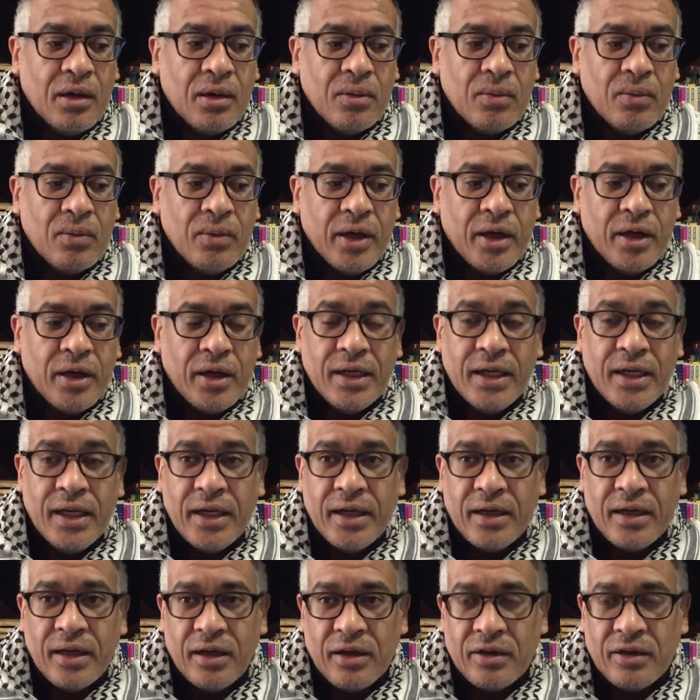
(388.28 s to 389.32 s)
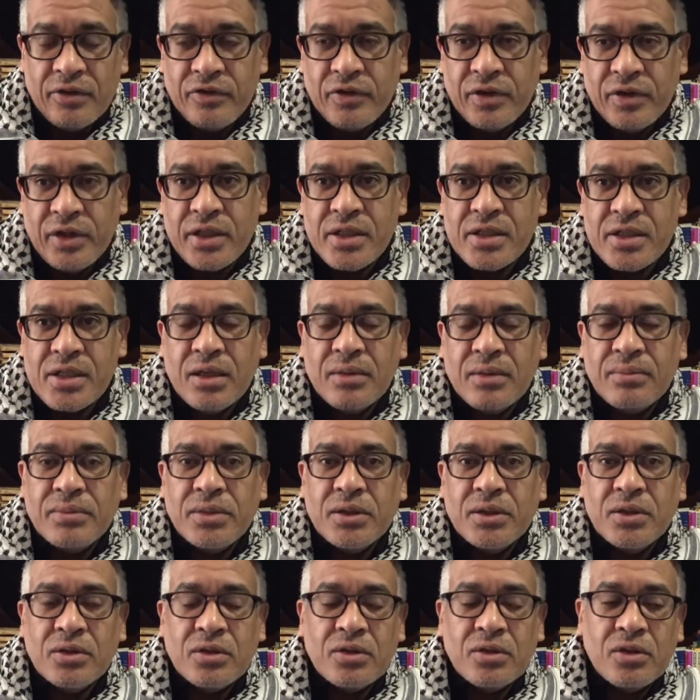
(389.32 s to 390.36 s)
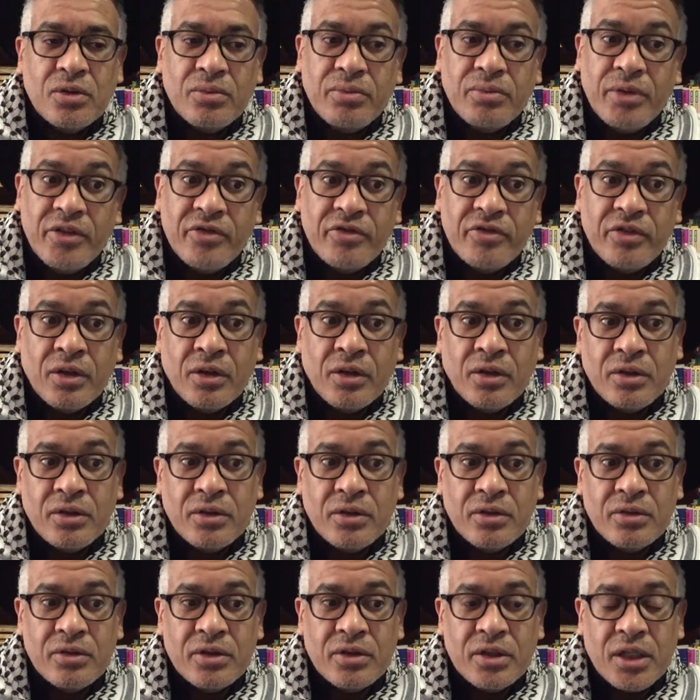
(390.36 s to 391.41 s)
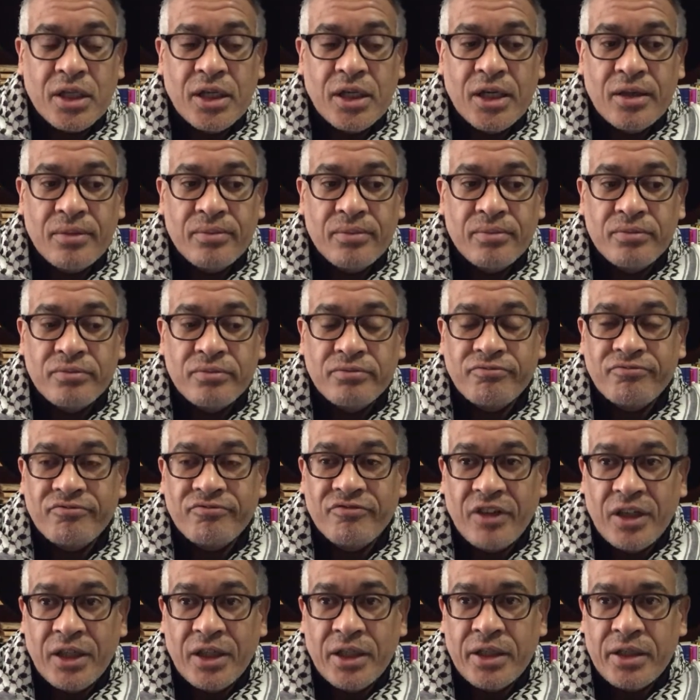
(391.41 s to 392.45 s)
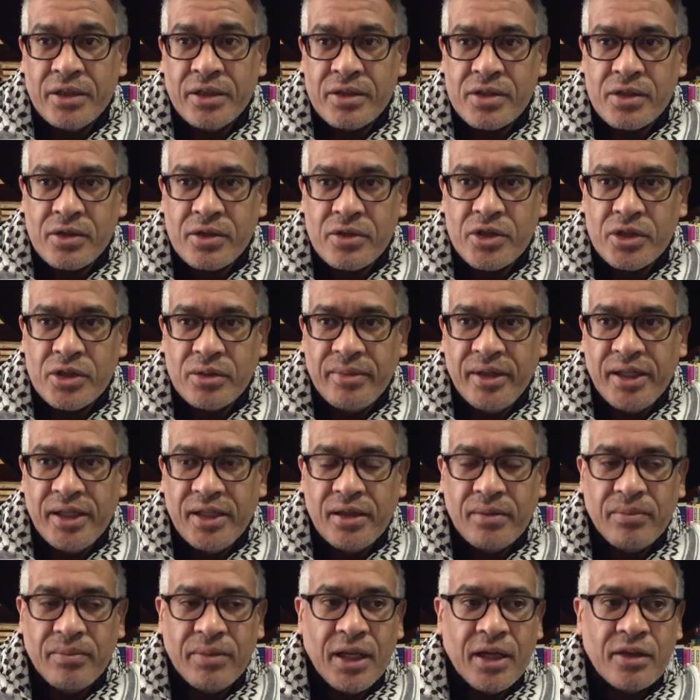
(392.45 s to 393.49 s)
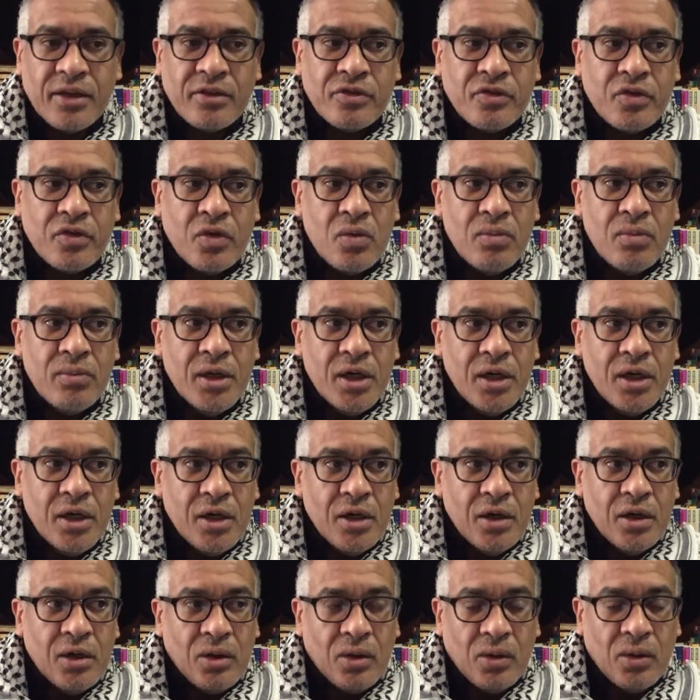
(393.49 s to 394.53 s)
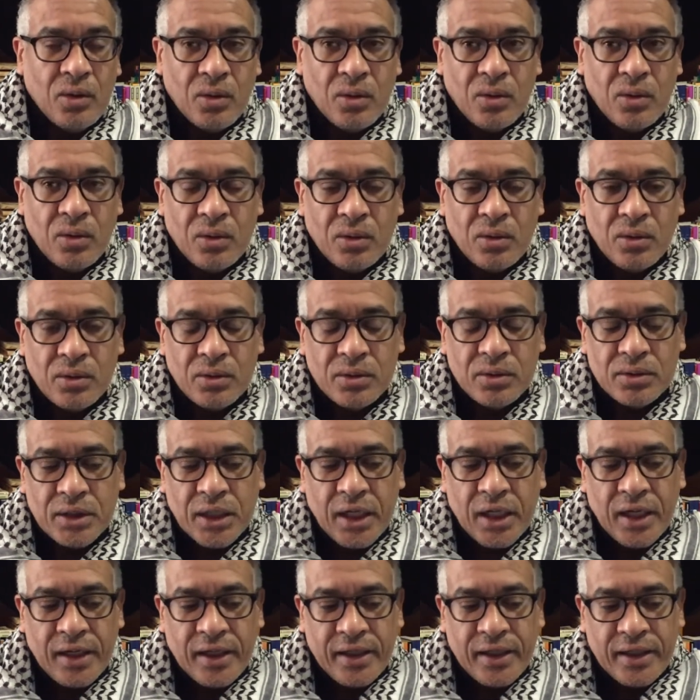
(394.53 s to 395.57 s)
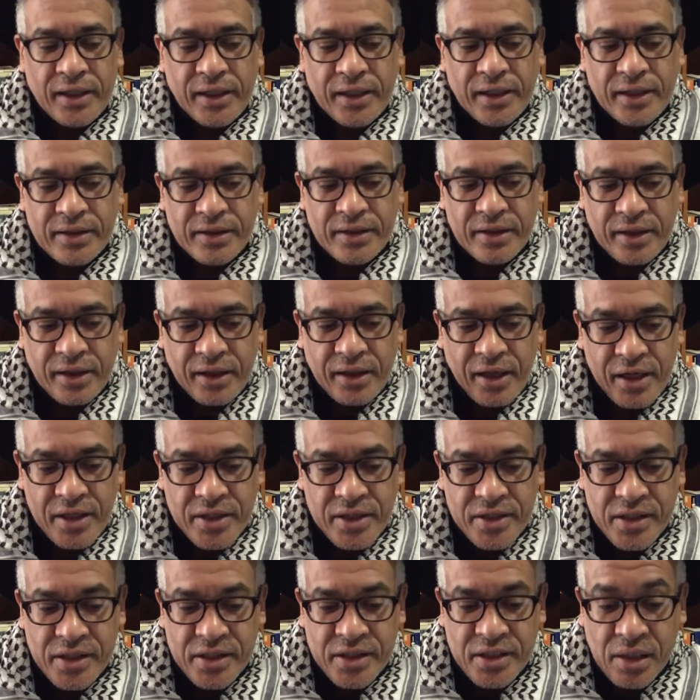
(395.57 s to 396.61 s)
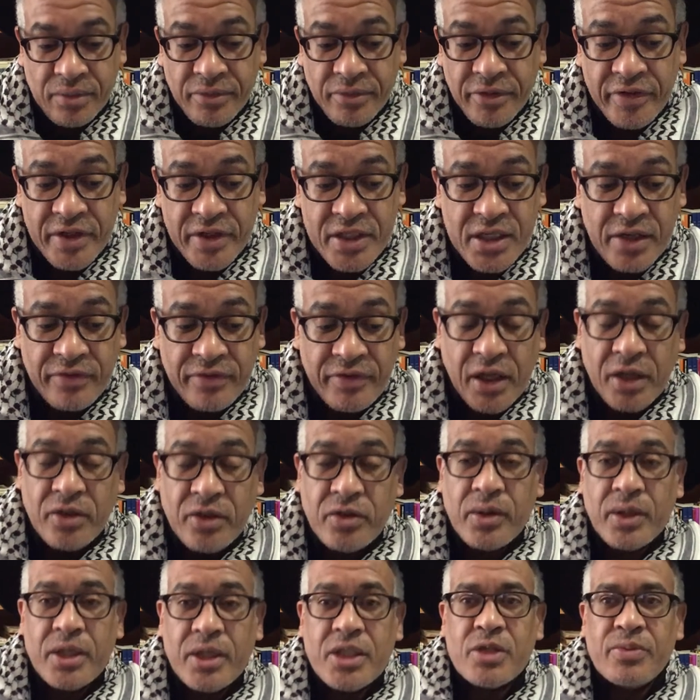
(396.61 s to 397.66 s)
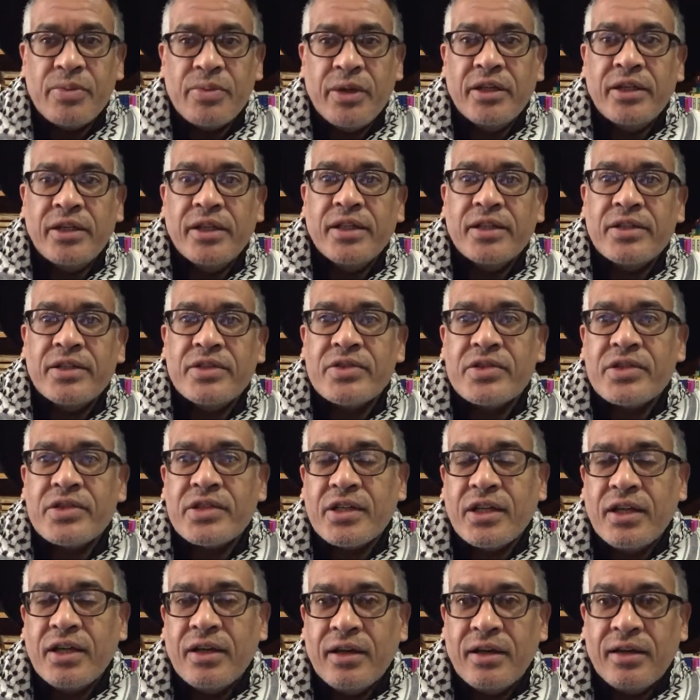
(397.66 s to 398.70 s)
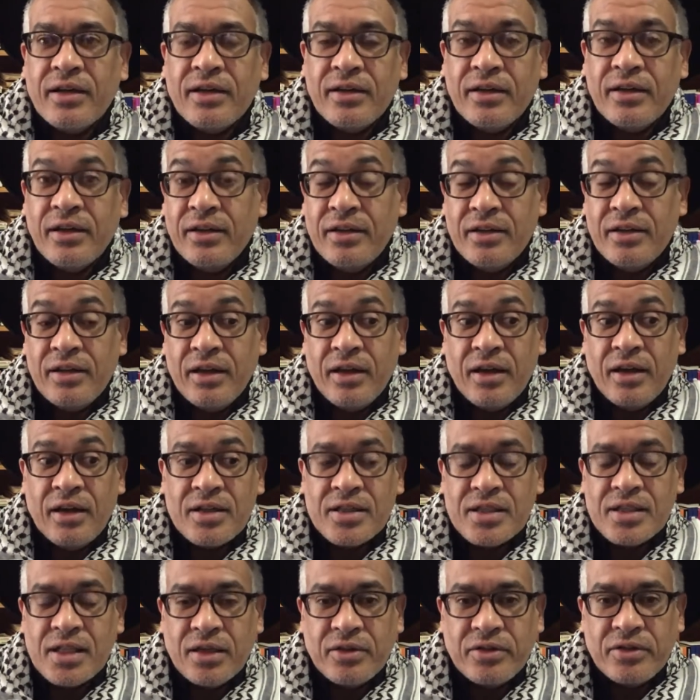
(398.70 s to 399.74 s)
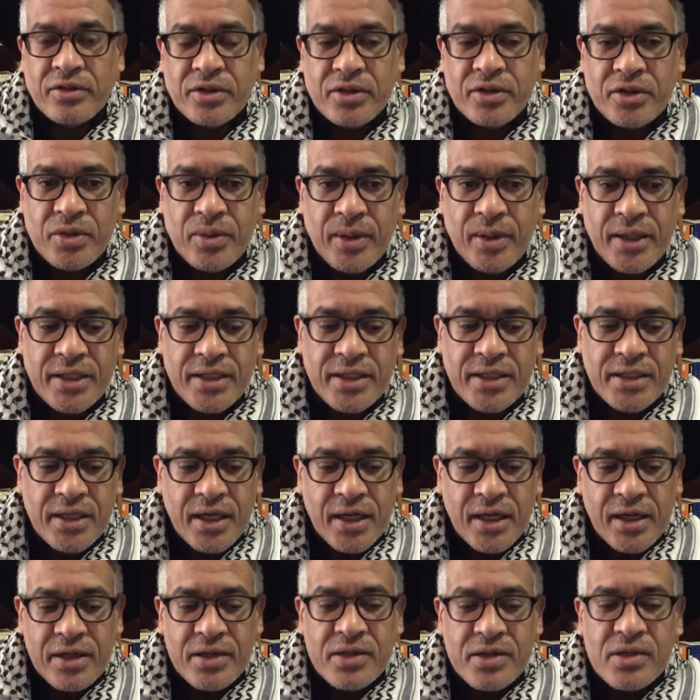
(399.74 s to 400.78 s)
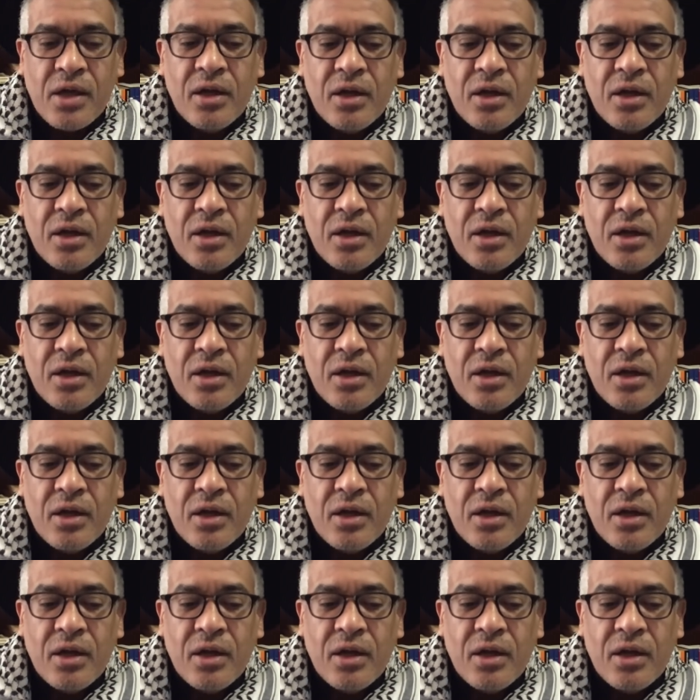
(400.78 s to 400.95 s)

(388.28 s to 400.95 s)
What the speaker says: where a nikah, for example, could be followed via a social media platform, or in the cases some of us have had to experience in the last 120 days,